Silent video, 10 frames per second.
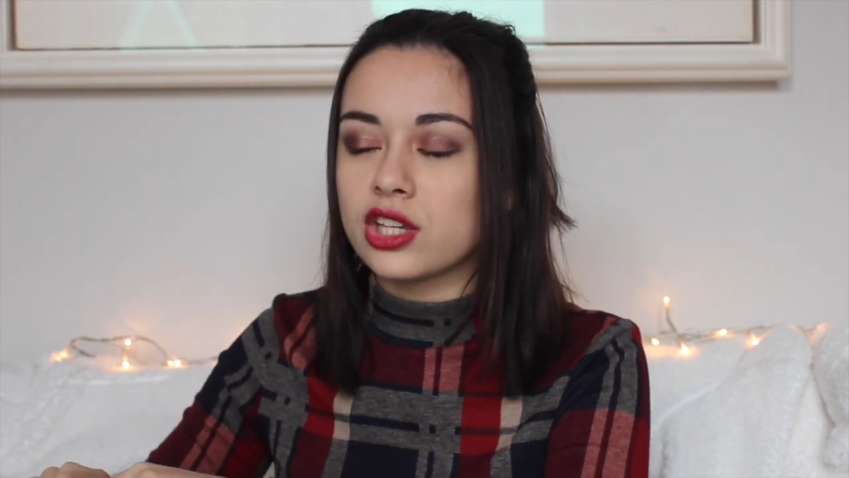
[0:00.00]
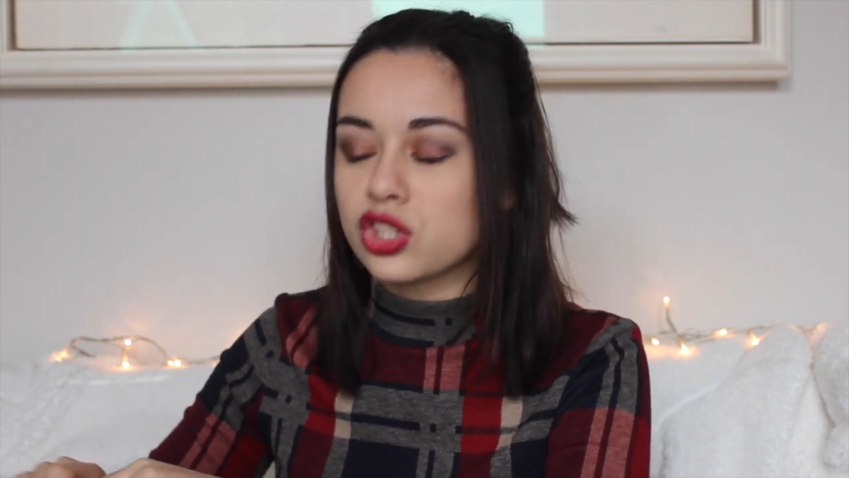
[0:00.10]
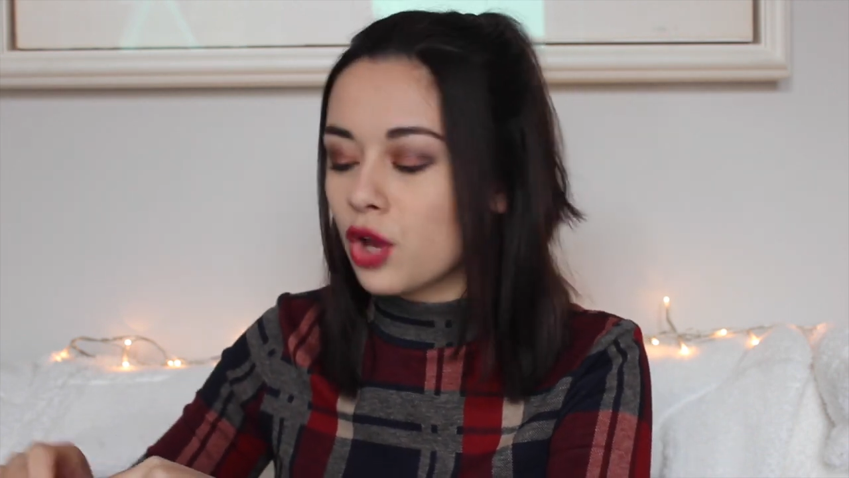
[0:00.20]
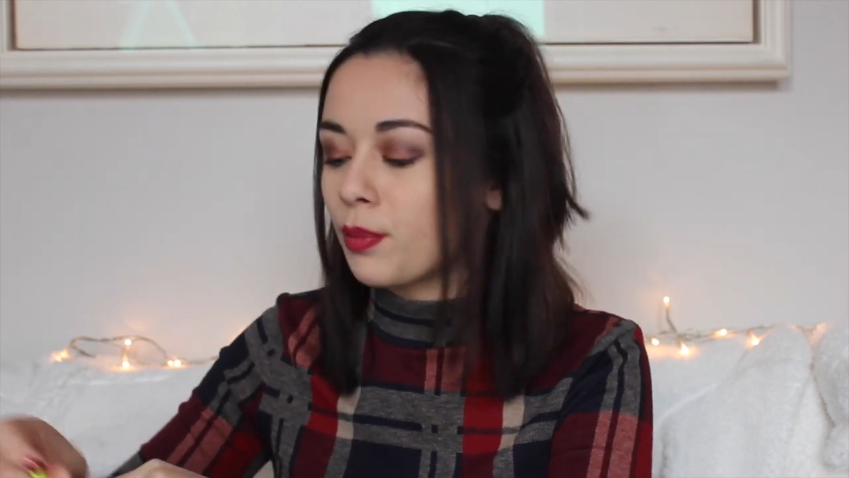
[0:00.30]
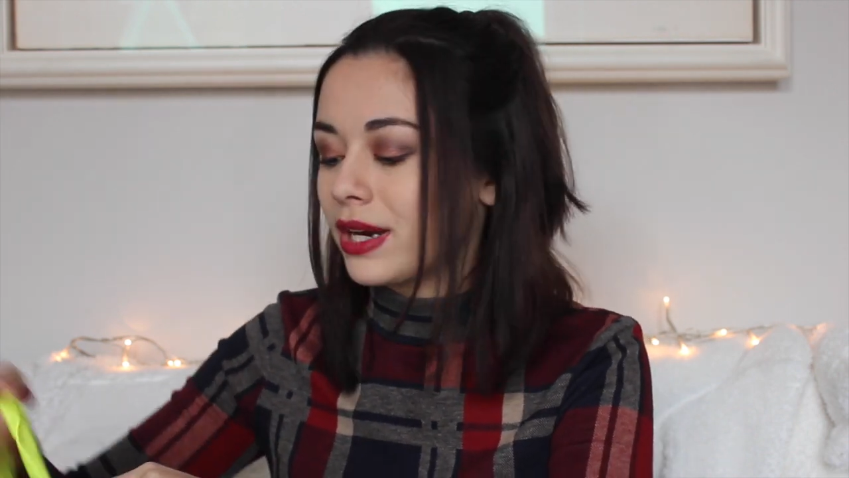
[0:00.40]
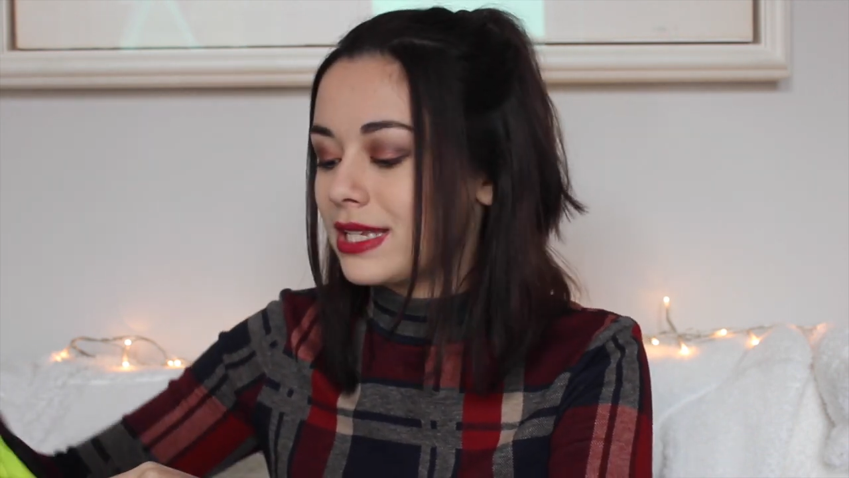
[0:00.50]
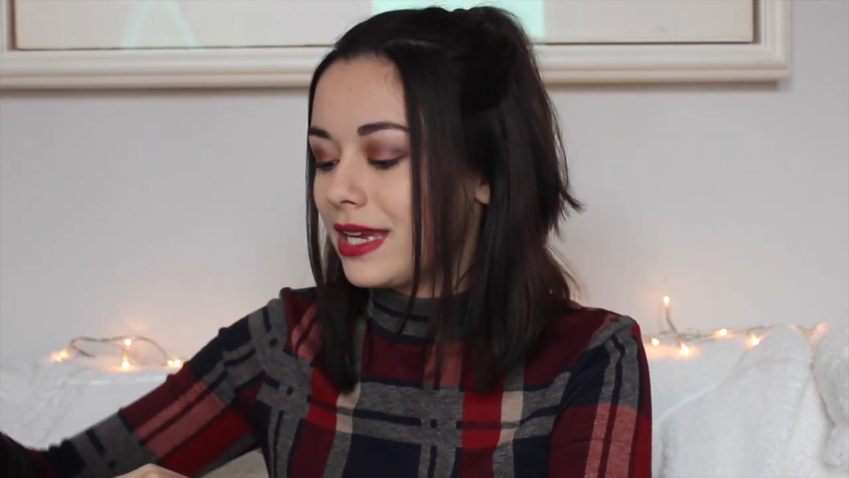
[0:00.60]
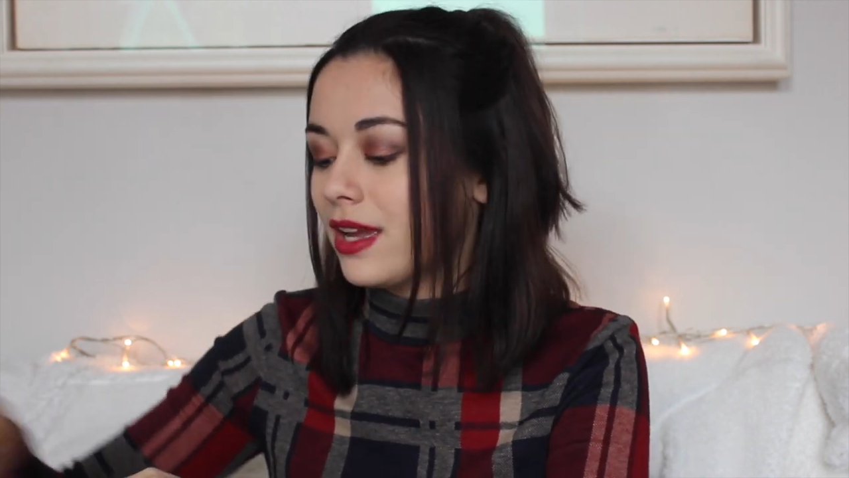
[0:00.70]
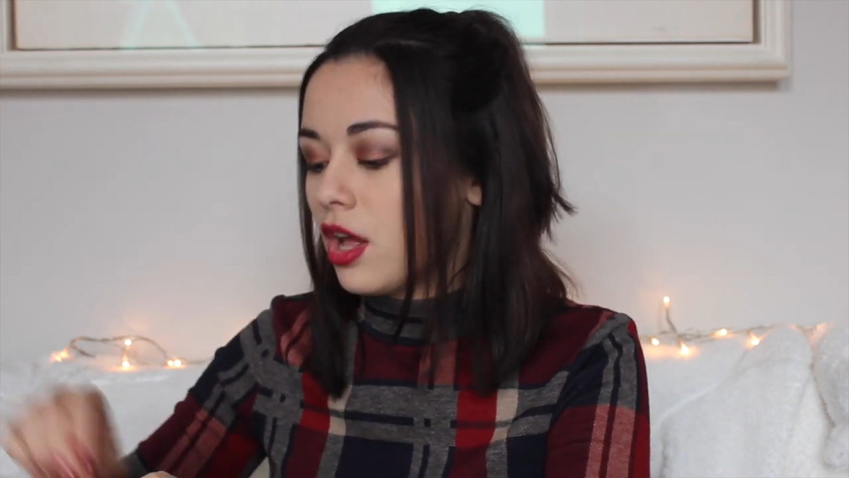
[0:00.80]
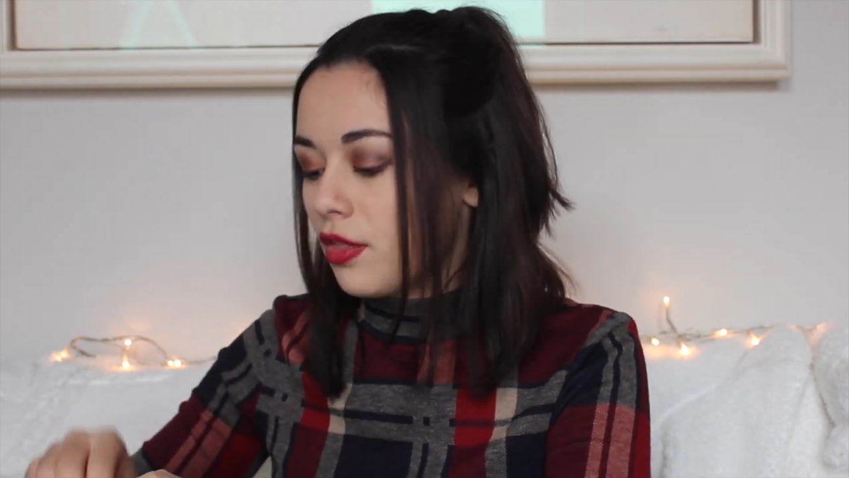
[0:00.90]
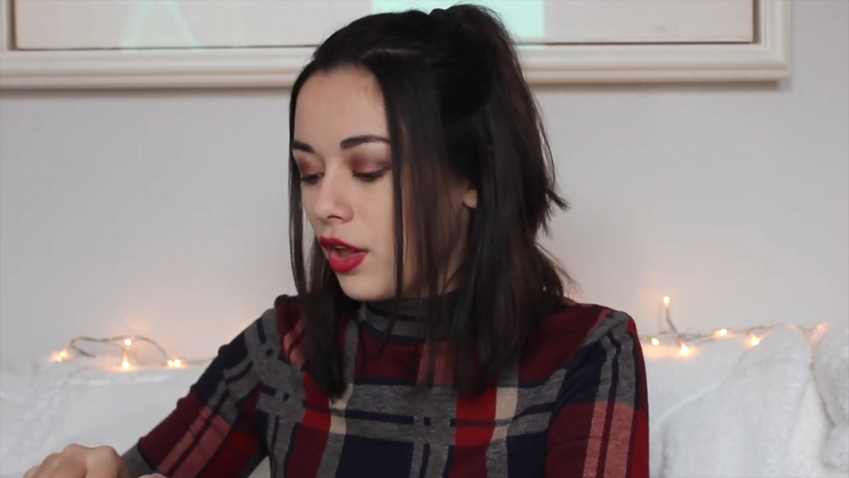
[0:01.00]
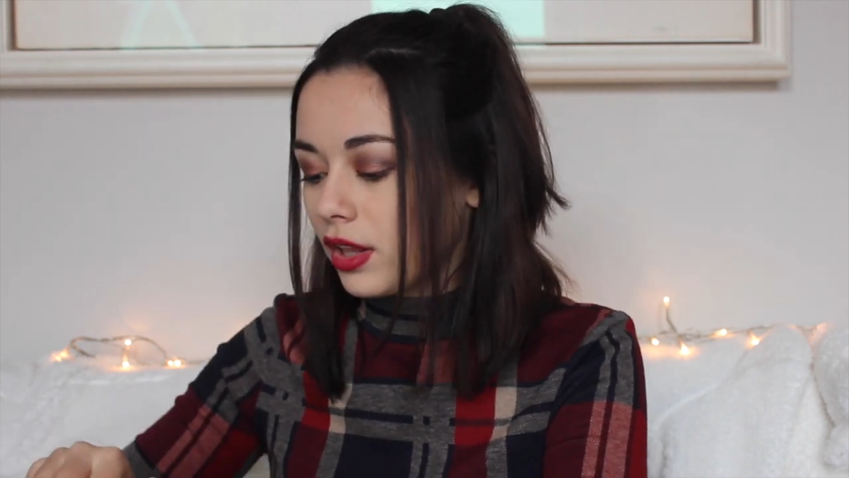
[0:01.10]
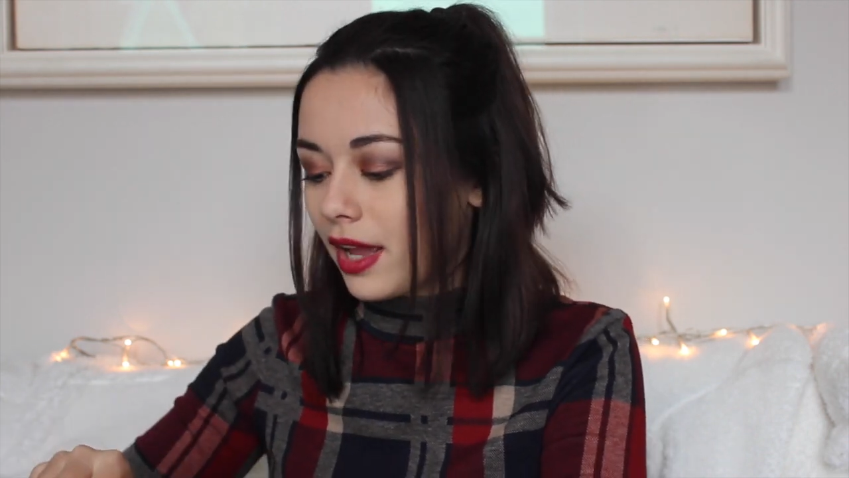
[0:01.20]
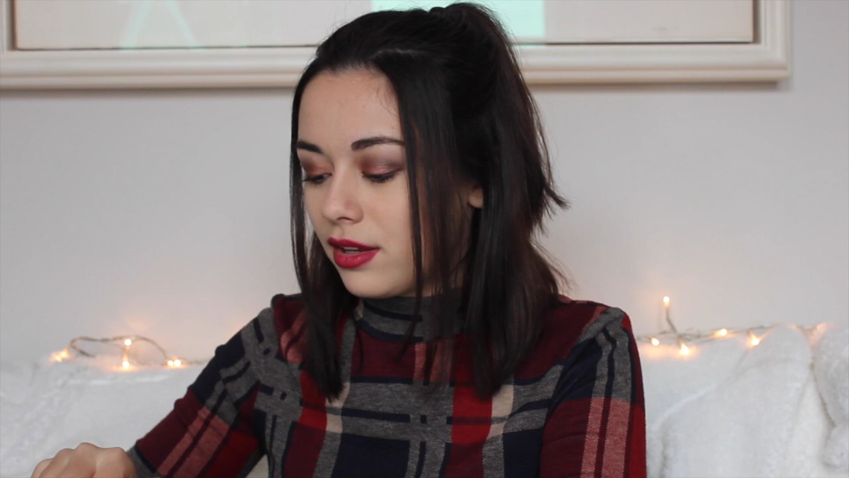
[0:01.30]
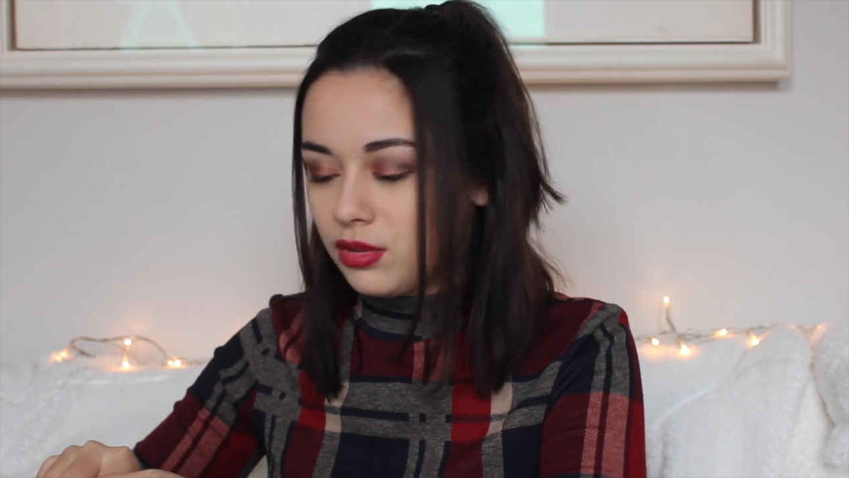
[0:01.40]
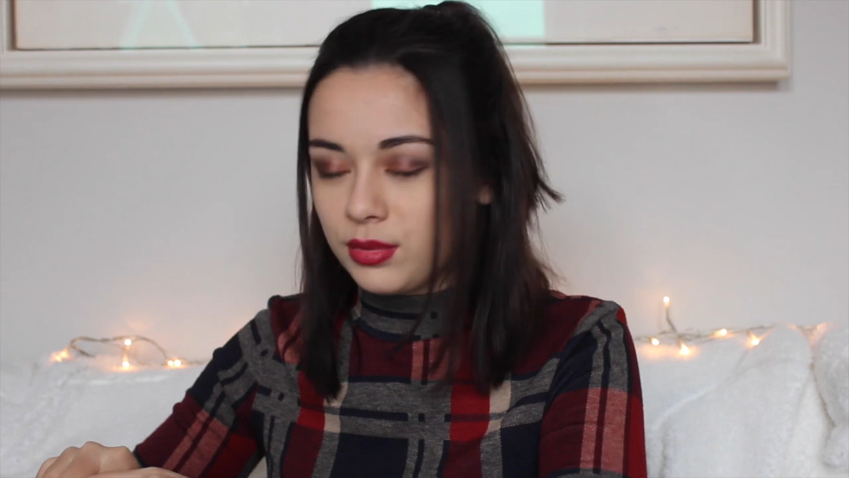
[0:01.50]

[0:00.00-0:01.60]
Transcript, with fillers: is so pretty that, like,